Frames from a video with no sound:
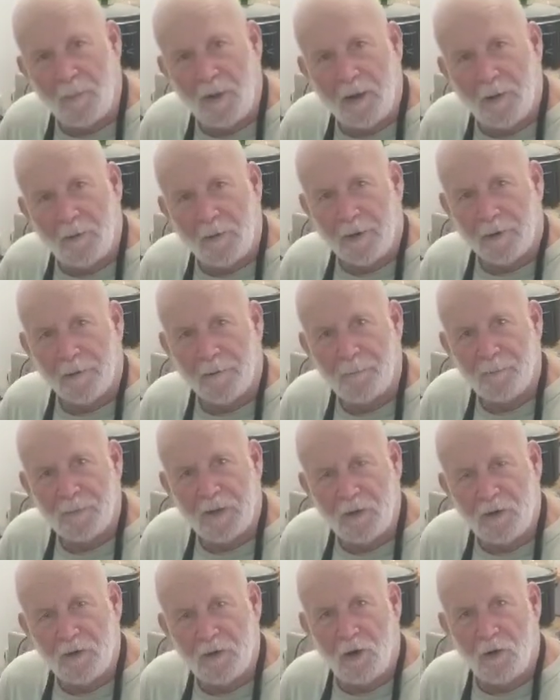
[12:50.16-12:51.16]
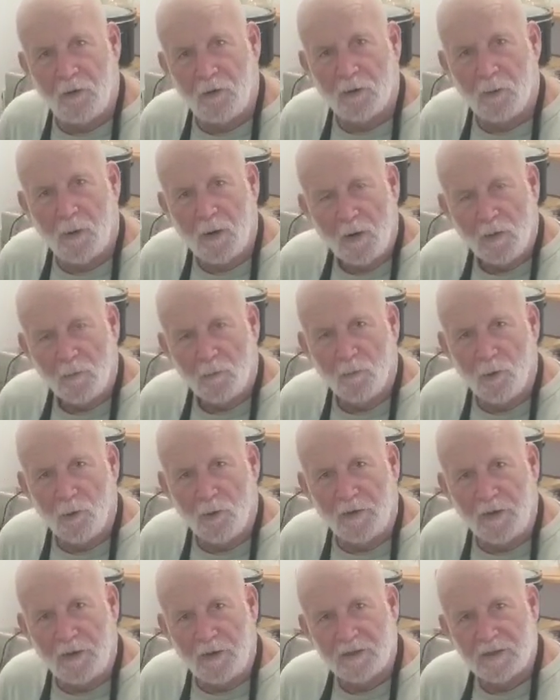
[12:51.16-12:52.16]
like a barrier, and you know to
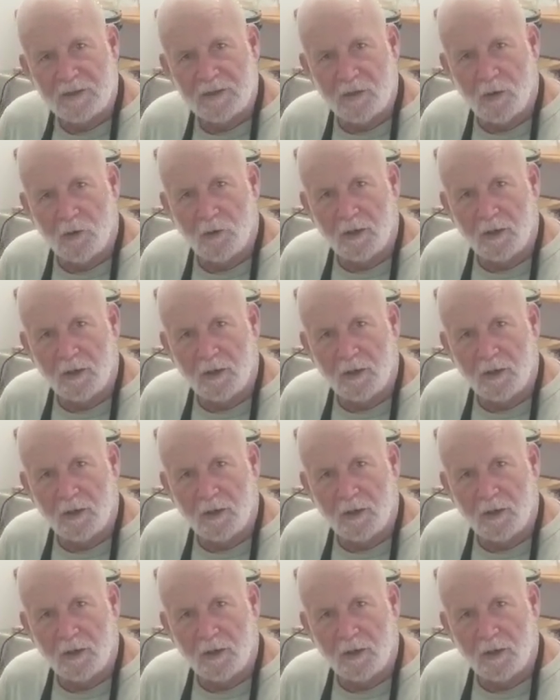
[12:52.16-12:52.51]
move it